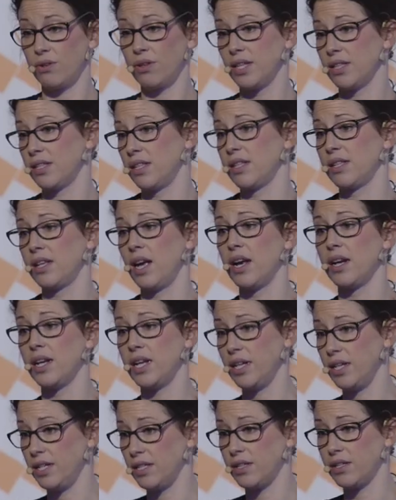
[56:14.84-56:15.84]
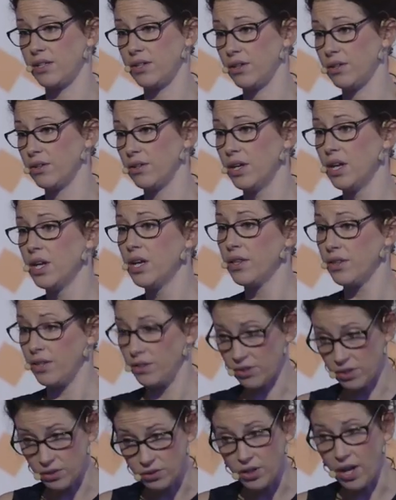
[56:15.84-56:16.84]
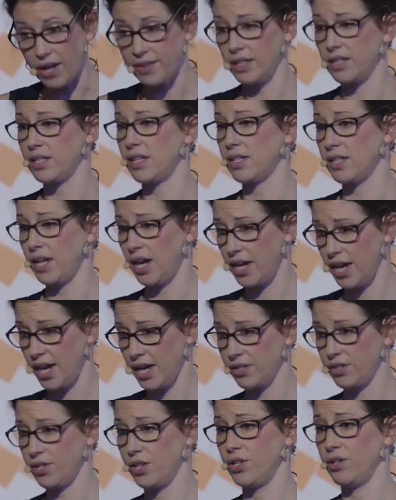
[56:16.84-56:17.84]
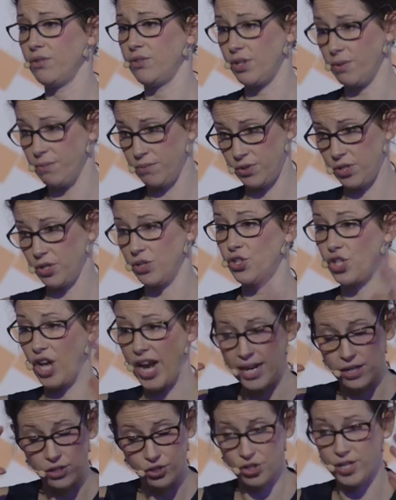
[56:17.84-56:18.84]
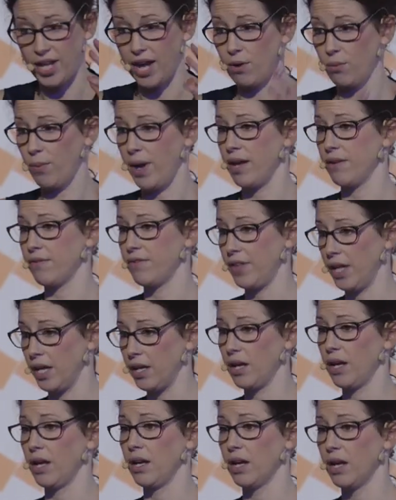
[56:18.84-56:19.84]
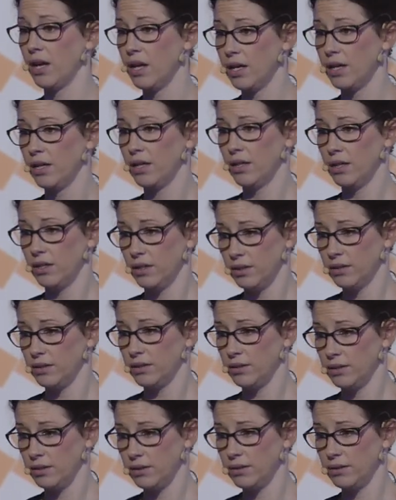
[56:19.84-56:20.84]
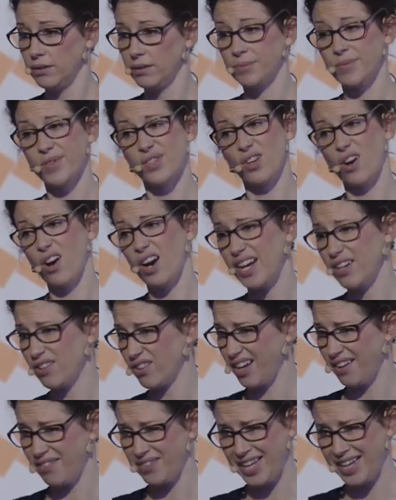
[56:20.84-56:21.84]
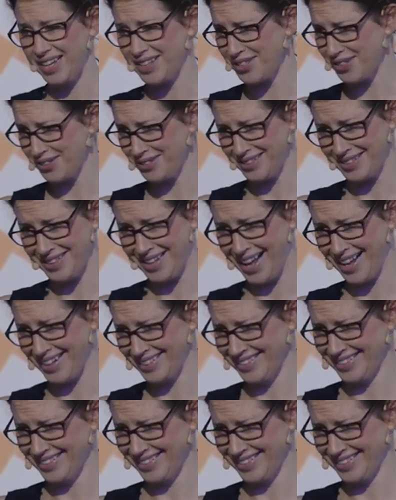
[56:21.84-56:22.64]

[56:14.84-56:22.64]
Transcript: that society needs to, there's a lot that society has to do to, to change that way of thinking. Sorry, I don't have the answer to that.